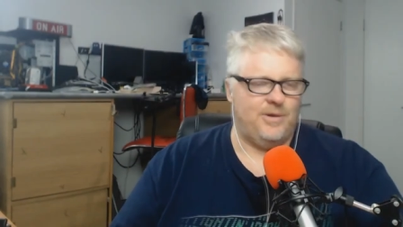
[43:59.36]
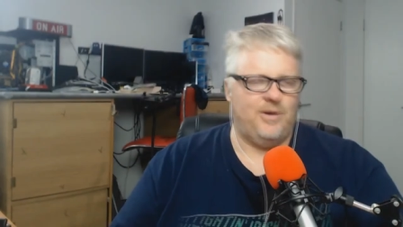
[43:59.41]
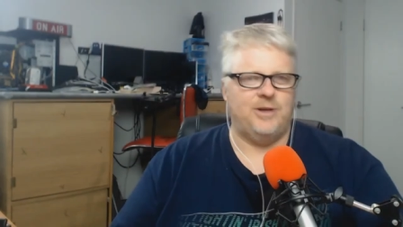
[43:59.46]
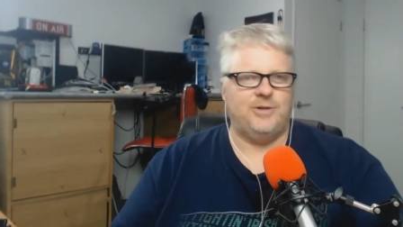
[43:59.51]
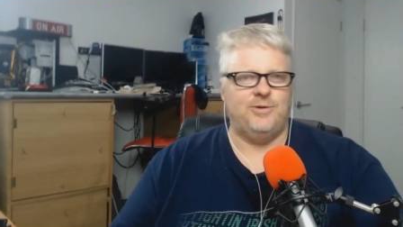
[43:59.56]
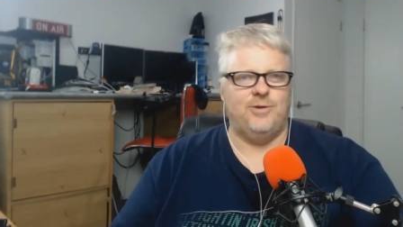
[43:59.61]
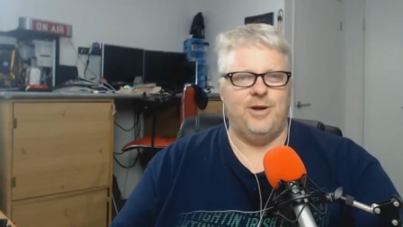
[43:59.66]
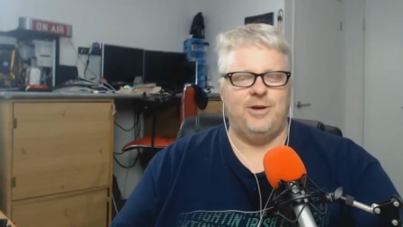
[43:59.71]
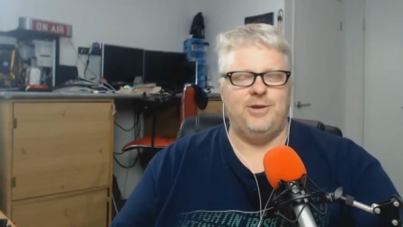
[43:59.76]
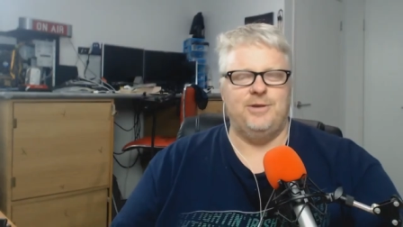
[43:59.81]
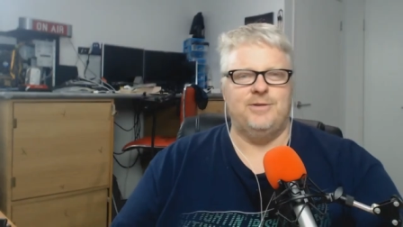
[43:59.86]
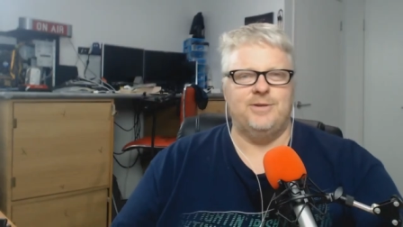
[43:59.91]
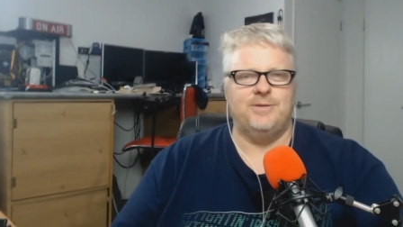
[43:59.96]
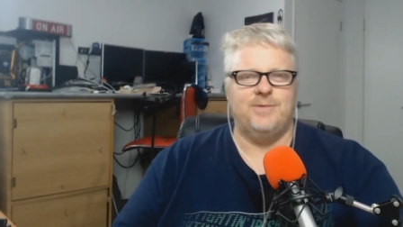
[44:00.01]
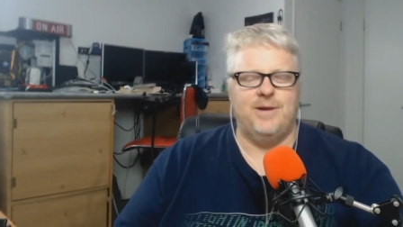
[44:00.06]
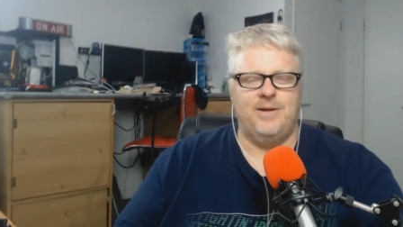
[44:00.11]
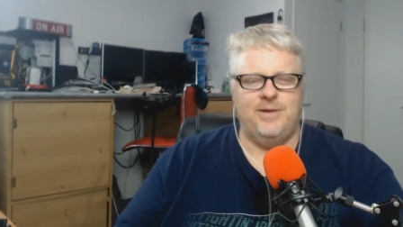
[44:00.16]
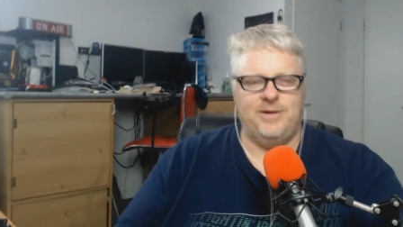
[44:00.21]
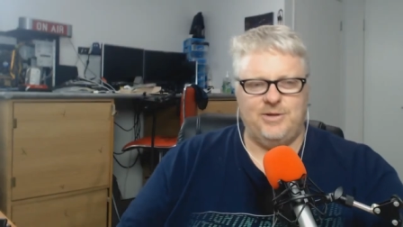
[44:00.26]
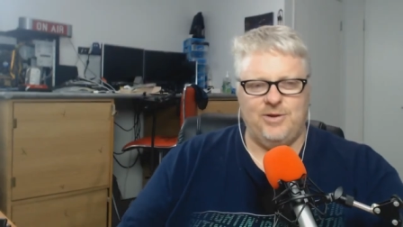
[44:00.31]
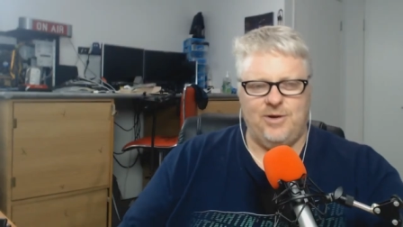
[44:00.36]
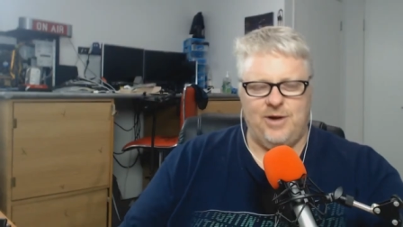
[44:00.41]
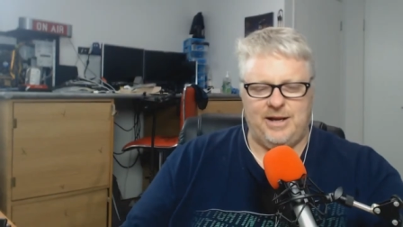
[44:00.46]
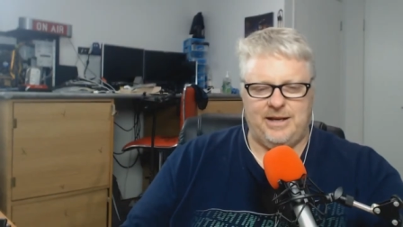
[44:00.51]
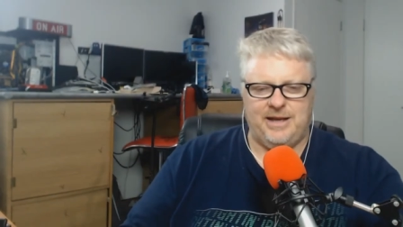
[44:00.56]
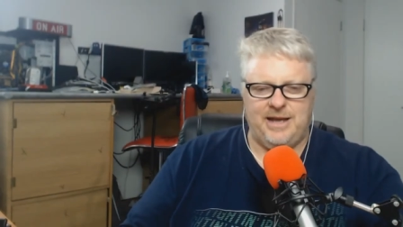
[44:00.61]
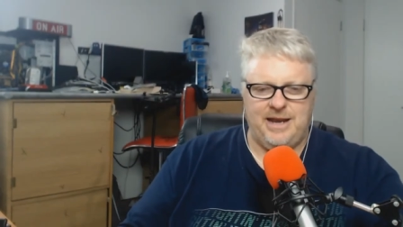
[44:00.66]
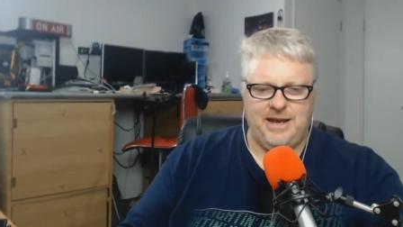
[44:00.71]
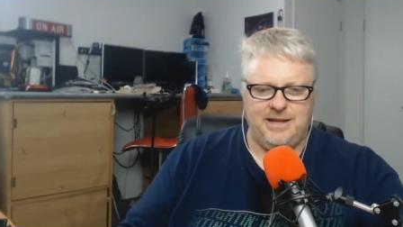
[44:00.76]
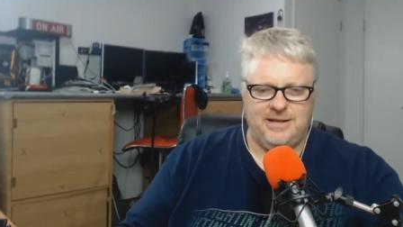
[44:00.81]
what I try and do as well. I try
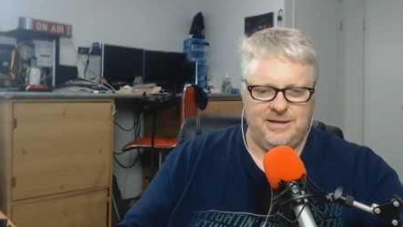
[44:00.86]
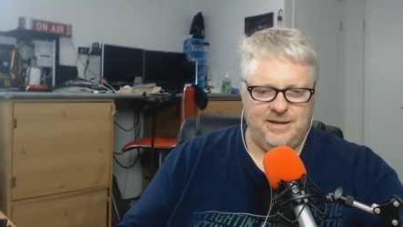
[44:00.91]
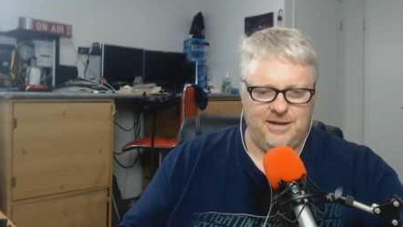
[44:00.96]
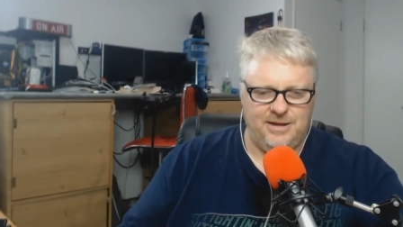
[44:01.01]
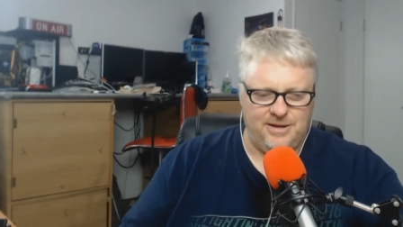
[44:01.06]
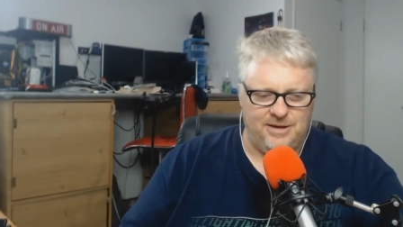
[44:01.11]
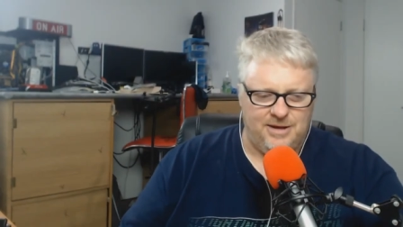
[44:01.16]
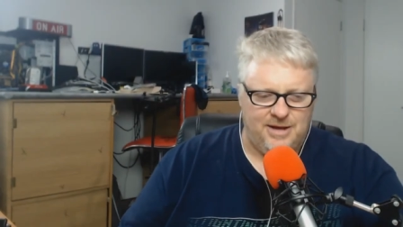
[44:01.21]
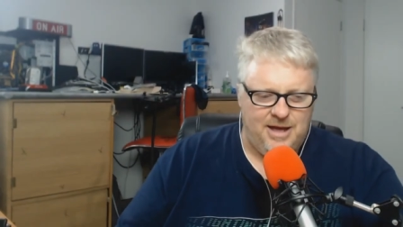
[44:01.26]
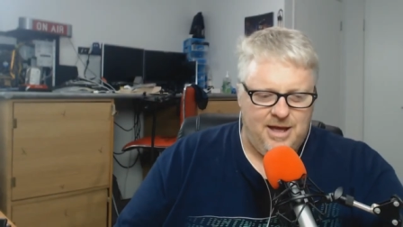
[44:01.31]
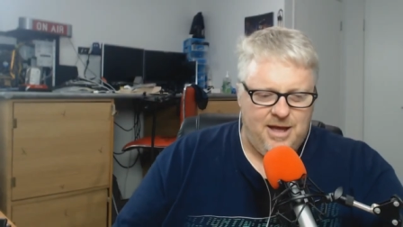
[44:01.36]
and get into the